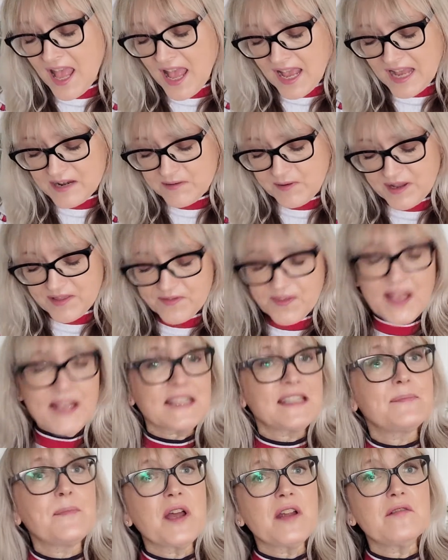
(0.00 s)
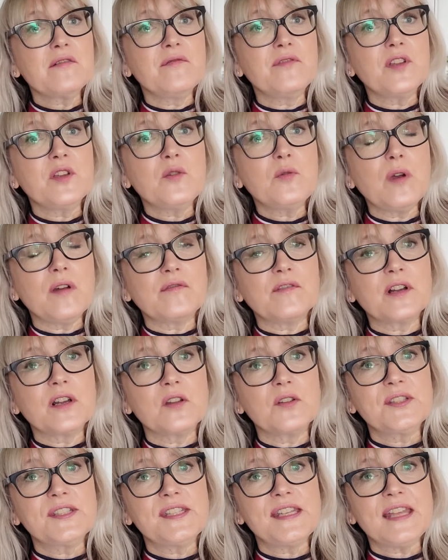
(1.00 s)
Anyway, that's my review of
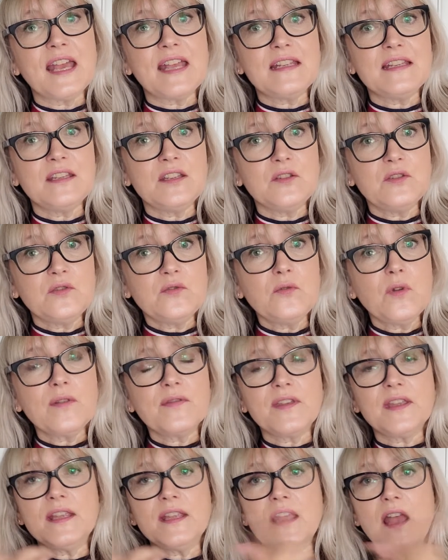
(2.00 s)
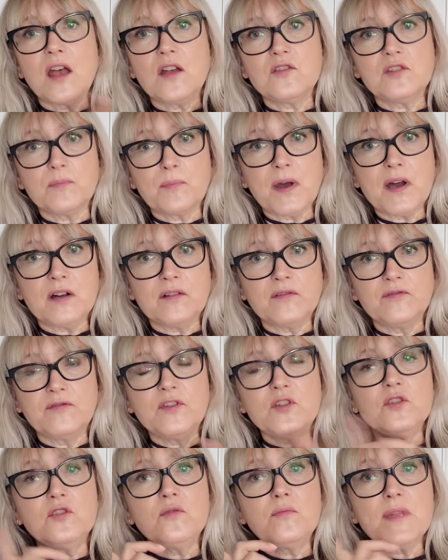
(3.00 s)
Glossier You, the Eau de
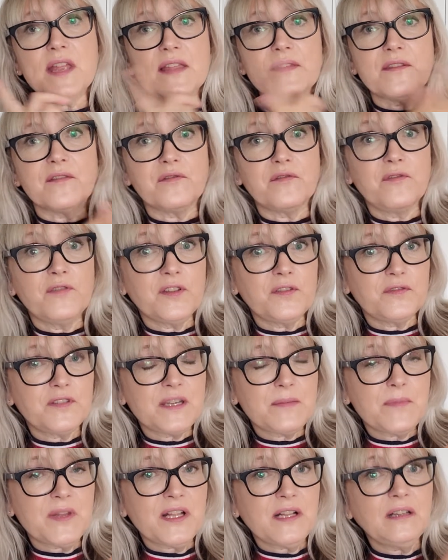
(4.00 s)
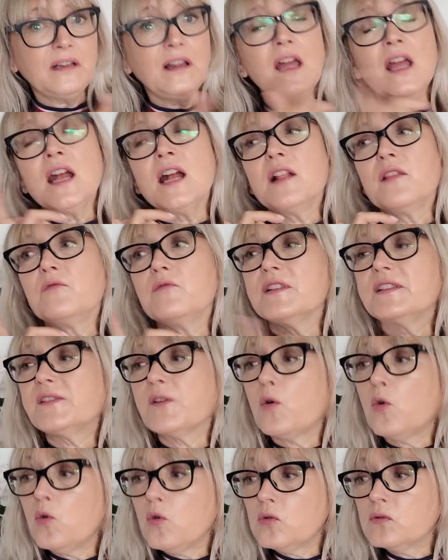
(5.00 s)
Parfum in the 50ml. There is
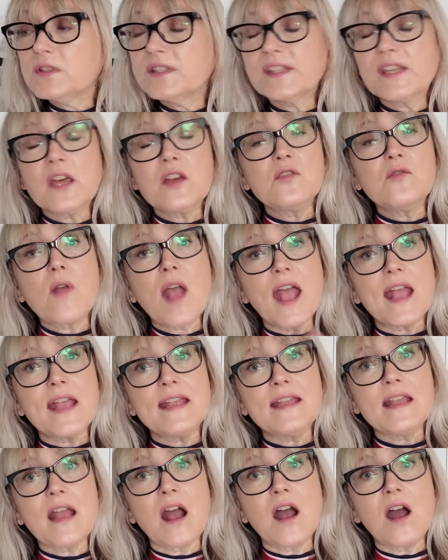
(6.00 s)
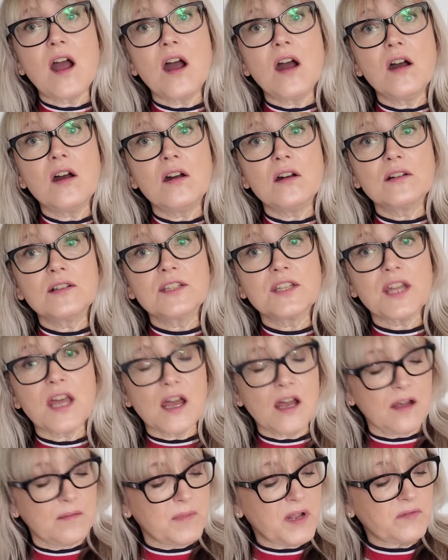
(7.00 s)
also a hard,
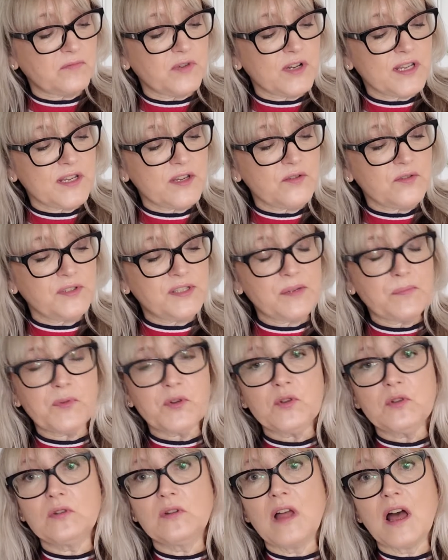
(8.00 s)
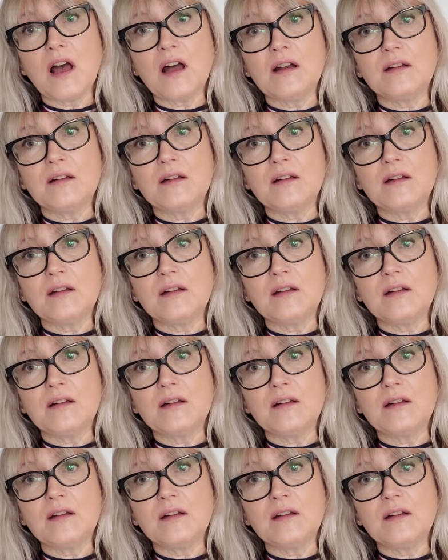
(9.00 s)
reusable,